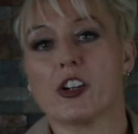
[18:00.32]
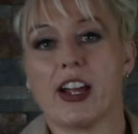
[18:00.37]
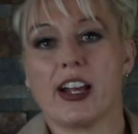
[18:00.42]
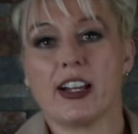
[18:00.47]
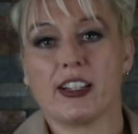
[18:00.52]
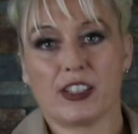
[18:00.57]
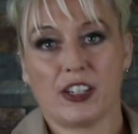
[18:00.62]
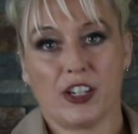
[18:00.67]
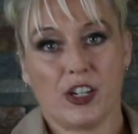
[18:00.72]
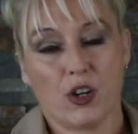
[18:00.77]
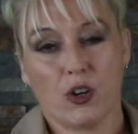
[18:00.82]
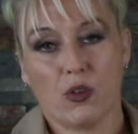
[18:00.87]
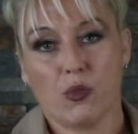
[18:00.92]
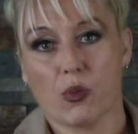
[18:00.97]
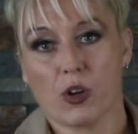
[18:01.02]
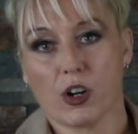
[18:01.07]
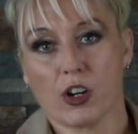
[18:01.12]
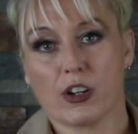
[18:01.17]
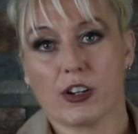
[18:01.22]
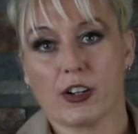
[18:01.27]
SEO
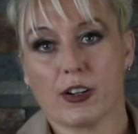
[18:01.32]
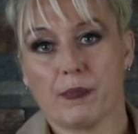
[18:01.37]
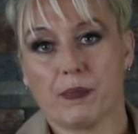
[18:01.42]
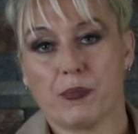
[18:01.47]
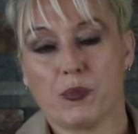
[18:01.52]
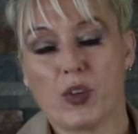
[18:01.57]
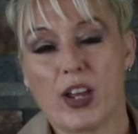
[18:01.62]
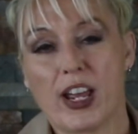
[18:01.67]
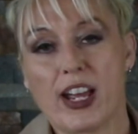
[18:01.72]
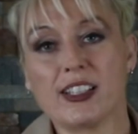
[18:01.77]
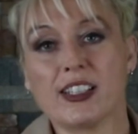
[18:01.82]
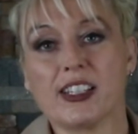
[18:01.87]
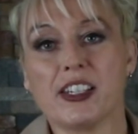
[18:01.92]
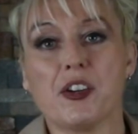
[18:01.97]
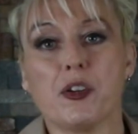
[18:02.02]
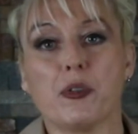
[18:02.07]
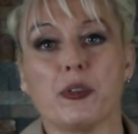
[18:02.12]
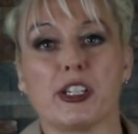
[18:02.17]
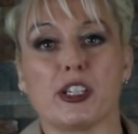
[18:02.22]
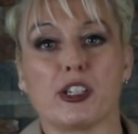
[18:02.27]
work.
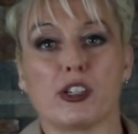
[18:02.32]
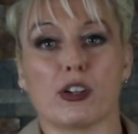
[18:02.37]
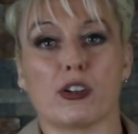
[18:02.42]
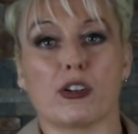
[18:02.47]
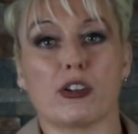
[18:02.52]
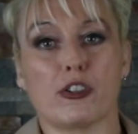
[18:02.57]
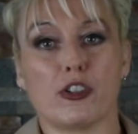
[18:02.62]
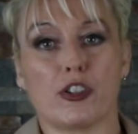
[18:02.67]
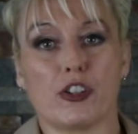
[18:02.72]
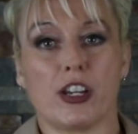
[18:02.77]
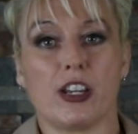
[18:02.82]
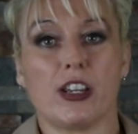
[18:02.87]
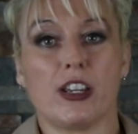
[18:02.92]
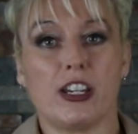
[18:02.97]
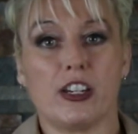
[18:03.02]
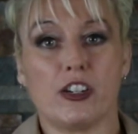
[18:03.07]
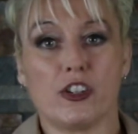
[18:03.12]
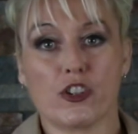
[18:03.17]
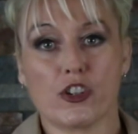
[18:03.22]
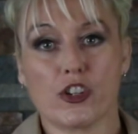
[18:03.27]
SEO is search
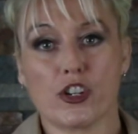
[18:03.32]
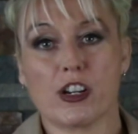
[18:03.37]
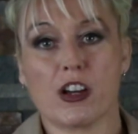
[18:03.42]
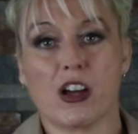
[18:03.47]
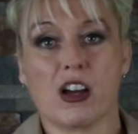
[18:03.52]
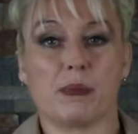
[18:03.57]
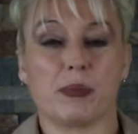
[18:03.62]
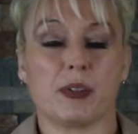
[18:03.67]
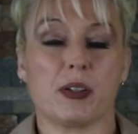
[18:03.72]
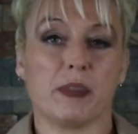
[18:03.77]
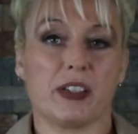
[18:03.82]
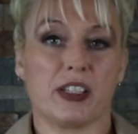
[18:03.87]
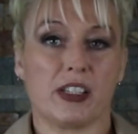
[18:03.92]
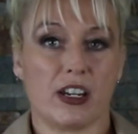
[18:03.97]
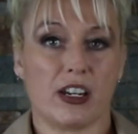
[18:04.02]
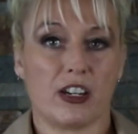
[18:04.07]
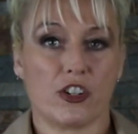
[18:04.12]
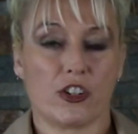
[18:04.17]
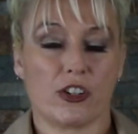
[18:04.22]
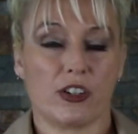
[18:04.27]
engine
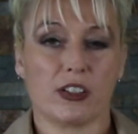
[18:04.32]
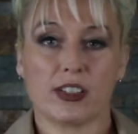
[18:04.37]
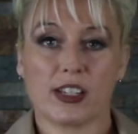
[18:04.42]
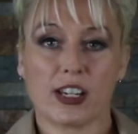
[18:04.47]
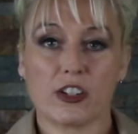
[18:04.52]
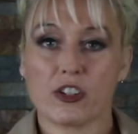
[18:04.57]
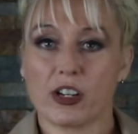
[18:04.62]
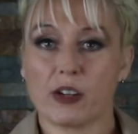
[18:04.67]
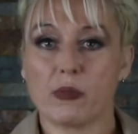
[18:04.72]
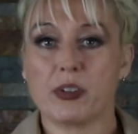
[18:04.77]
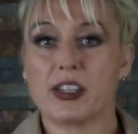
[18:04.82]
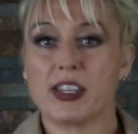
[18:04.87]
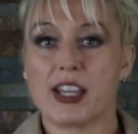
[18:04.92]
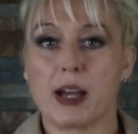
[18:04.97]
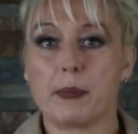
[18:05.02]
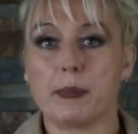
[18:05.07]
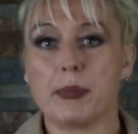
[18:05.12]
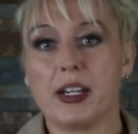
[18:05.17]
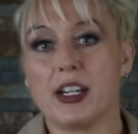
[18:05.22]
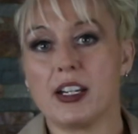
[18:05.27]
optimization. Essentially what
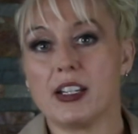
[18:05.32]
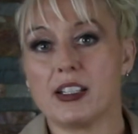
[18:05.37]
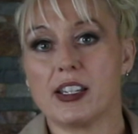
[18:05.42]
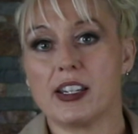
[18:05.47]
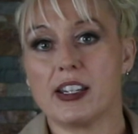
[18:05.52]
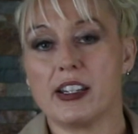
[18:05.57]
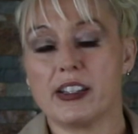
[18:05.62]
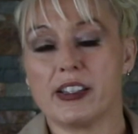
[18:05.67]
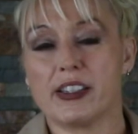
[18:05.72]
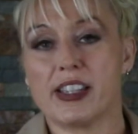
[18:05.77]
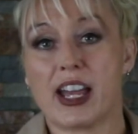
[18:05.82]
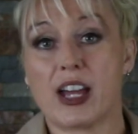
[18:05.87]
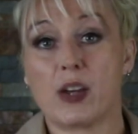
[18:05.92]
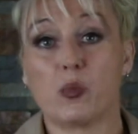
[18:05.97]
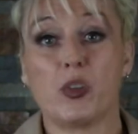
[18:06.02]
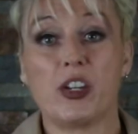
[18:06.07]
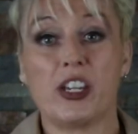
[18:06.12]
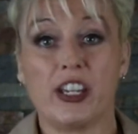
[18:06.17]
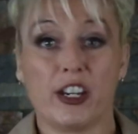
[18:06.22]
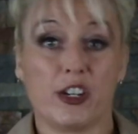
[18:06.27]
that means is that
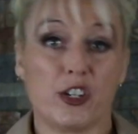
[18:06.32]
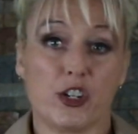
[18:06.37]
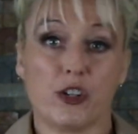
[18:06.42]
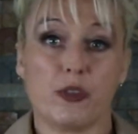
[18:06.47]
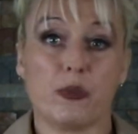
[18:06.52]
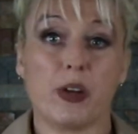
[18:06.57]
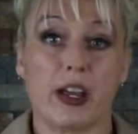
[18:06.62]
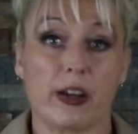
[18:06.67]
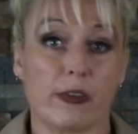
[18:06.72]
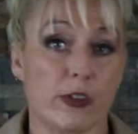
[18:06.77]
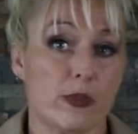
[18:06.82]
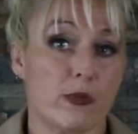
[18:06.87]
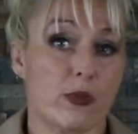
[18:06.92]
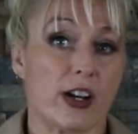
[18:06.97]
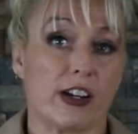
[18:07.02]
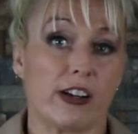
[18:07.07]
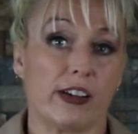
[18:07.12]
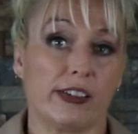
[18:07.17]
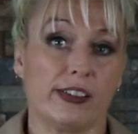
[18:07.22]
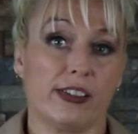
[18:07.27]
we get you
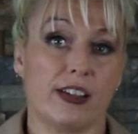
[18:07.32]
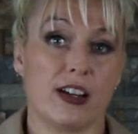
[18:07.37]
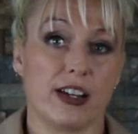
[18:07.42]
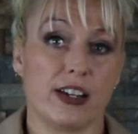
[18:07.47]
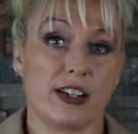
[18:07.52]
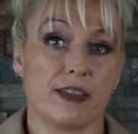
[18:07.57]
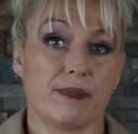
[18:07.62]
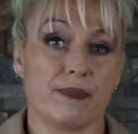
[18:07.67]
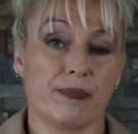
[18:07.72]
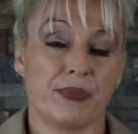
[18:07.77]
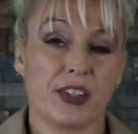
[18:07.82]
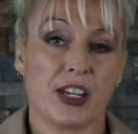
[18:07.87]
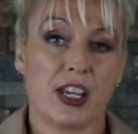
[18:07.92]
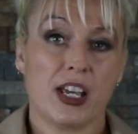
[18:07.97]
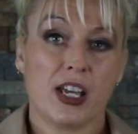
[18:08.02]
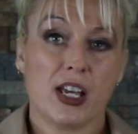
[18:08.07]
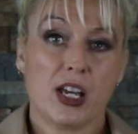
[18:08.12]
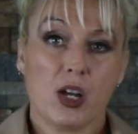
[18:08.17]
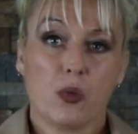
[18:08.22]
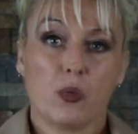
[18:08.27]
everywhere online.
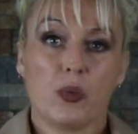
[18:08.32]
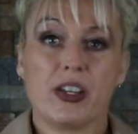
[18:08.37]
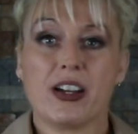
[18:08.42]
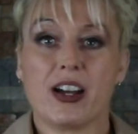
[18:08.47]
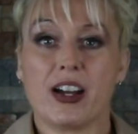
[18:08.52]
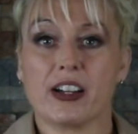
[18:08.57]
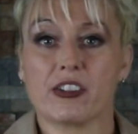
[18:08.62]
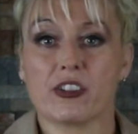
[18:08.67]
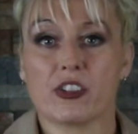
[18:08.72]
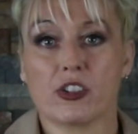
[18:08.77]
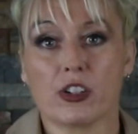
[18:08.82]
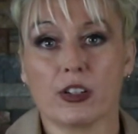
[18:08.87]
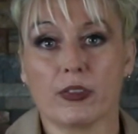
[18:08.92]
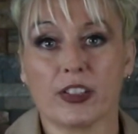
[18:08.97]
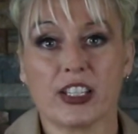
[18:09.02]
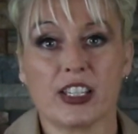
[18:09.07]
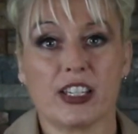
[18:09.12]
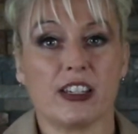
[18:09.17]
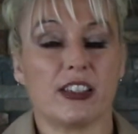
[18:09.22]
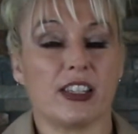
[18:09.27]
We hire
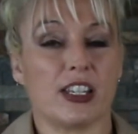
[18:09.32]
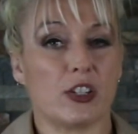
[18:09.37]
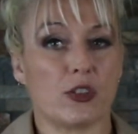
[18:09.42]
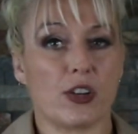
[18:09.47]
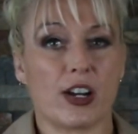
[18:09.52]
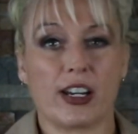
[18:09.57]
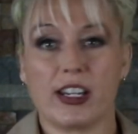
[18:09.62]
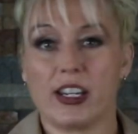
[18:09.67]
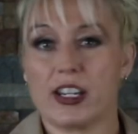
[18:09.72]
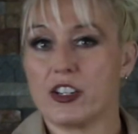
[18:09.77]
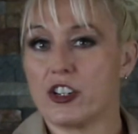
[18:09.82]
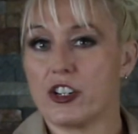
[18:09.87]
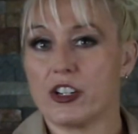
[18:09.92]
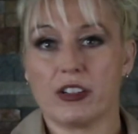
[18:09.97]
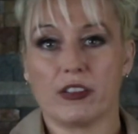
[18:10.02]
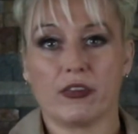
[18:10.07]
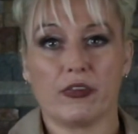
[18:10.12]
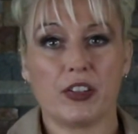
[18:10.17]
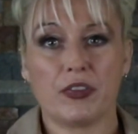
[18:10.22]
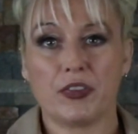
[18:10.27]
services that try to get you
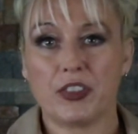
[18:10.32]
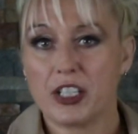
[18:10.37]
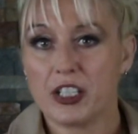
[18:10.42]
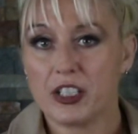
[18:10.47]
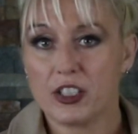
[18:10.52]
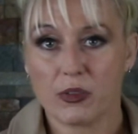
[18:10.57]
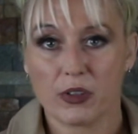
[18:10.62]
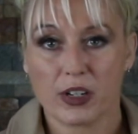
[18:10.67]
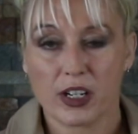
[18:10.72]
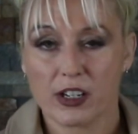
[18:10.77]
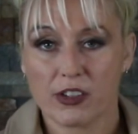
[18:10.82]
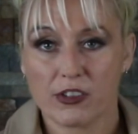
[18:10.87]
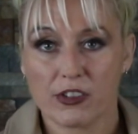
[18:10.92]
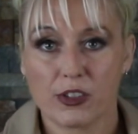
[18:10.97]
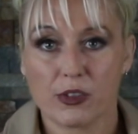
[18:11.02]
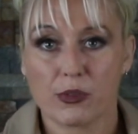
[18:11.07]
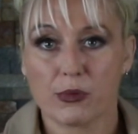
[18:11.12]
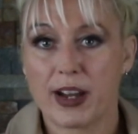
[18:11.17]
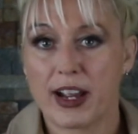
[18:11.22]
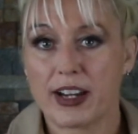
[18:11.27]
in 50 to
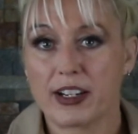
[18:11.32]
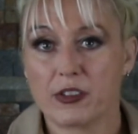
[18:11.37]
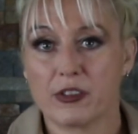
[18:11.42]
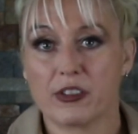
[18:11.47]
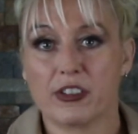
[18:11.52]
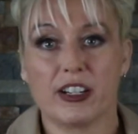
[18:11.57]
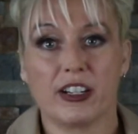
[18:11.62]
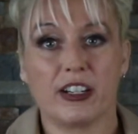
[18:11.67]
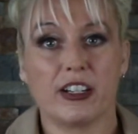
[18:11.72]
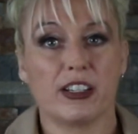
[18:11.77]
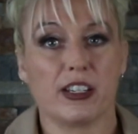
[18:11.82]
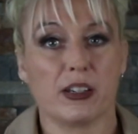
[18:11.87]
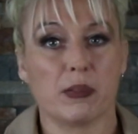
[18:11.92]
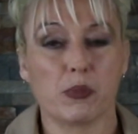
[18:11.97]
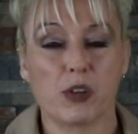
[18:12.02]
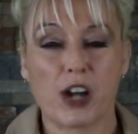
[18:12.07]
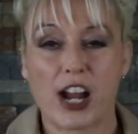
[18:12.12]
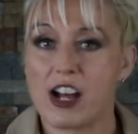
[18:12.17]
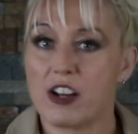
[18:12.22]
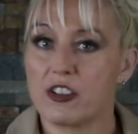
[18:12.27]
100 directories and
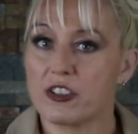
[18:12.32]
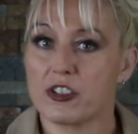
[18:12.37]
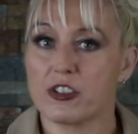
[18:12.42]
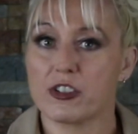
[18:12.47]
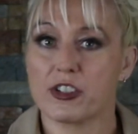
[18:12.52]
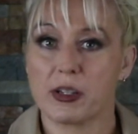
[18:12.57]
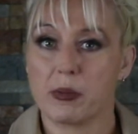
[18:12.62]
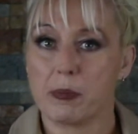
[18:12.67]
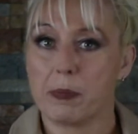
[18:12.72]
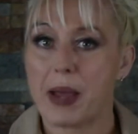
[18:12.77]
browsers and